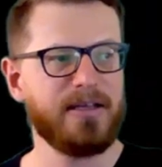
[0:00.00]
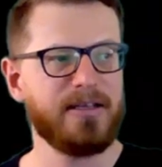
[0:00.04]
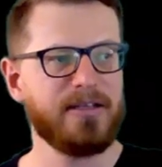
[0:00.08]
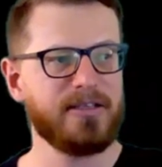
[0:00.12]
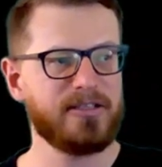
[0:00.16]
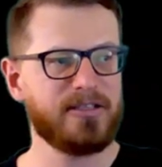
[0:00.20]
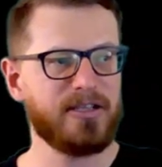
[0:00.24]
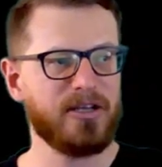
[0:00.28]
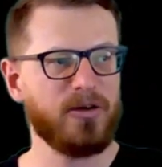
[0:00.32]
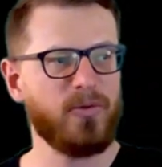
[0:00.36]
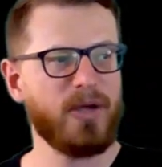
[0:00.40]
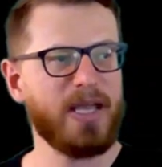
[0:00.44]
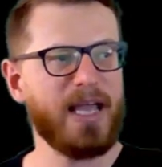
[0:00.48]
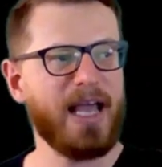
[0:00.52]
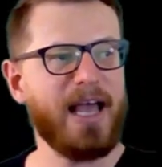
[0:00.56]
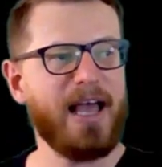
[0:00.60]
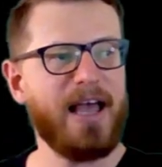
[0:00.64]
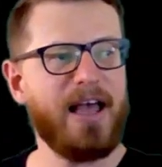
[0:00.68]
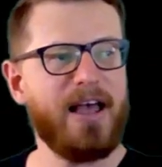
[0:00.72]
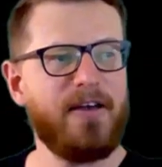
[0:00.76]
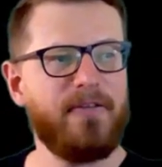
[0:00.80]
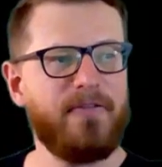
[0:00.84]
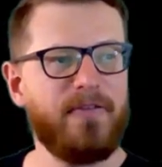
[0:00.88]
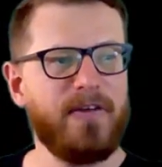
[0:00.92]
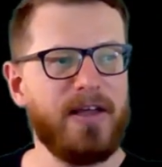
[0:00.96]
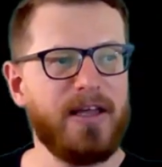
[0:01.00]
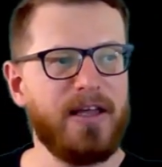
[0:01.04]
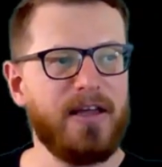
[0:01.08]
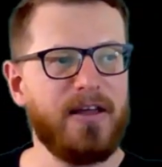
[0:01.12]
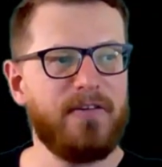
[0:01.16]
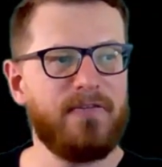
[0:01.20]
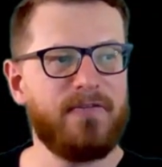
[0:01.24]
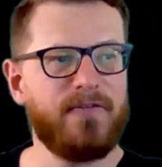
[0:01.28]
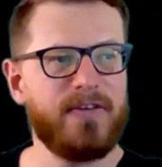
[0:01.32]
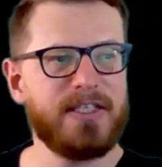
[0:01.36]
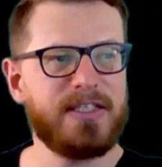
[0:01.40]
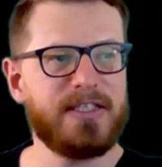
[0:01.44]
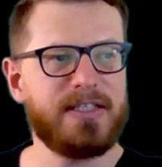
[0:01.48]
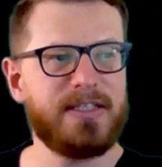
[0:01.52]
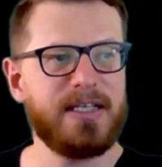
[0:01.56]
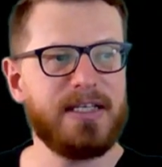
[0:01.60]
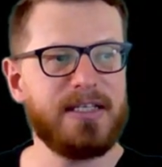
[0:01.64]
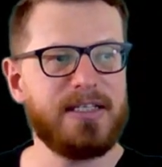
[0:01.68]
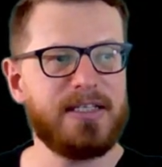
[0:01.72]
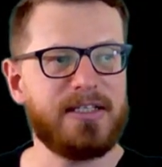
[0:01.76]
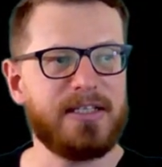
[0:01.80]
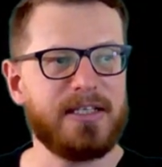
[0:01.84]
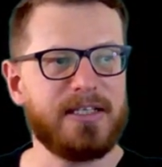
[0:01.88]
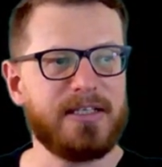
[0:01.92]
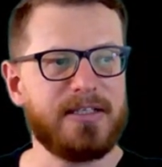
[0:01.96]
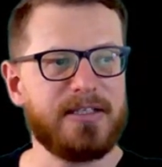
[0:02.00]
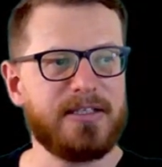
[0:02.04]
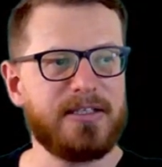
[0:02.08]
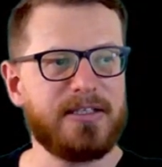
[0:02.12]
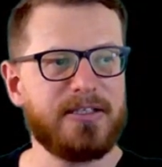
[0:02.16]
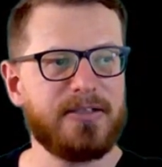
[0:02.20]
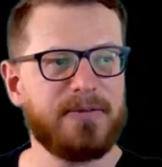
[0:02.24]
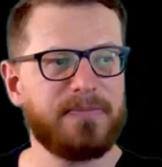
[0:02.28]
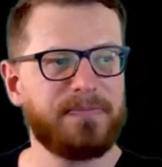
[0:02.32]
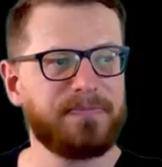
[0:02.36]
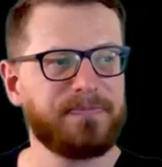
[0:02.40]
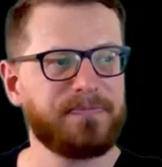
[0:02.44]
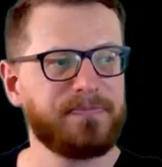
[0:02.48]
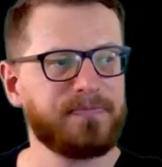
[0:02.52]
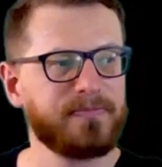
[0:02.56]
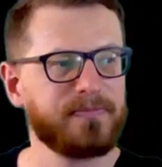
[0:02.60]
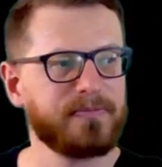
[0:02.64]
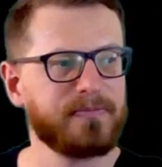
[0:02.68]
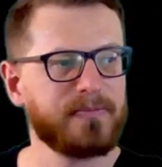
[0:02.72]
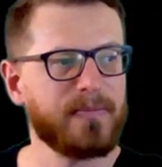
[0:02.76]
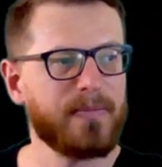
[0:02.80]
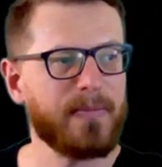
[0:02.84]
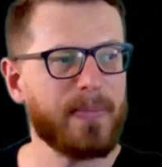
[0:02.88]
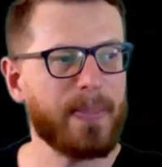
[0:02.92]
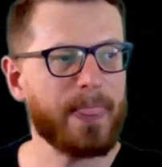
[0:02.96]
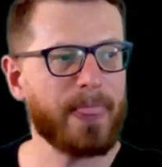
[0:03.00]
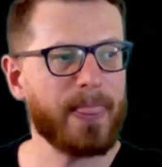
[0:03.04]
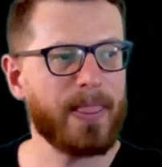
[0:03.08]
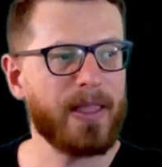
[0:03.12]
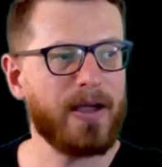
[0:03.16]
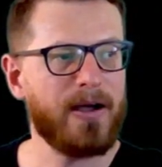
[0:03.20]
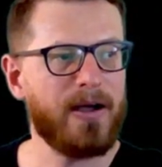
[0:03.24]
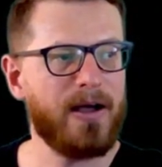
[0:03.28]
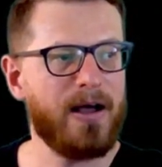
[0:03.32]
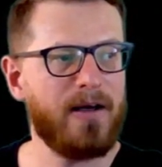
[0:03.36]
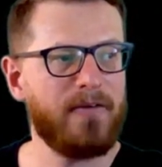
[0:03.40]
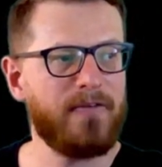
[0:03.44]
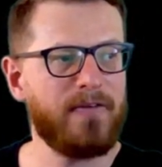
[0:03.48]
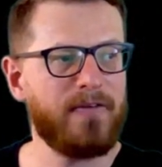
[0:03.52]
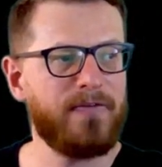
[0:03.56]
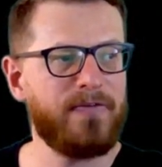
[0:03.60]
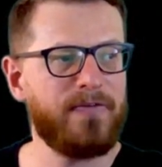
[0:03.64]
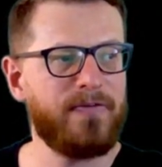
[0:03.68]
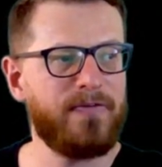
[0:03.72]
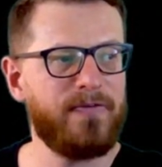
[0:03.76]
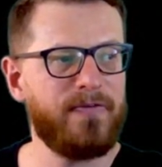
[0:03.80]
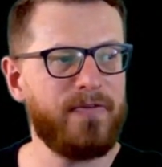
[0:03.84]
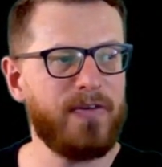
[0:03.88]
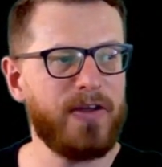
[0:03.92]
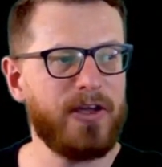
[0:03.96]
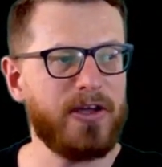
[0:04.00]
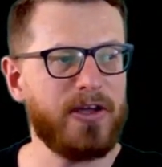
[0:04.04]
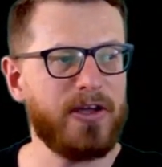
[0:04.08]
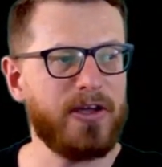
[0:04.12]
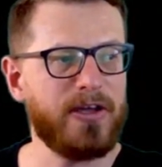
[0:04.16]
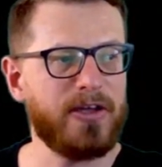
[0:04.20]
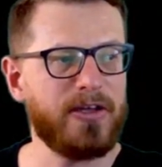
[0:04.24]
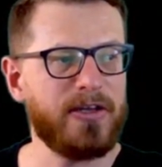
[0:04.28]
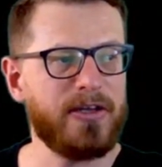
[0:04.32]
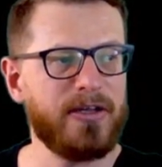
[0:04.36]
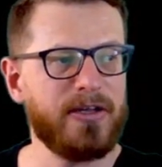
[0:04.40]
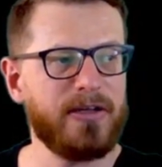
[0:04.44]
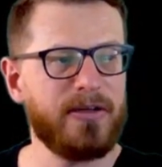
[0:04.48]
So we have this distance of a third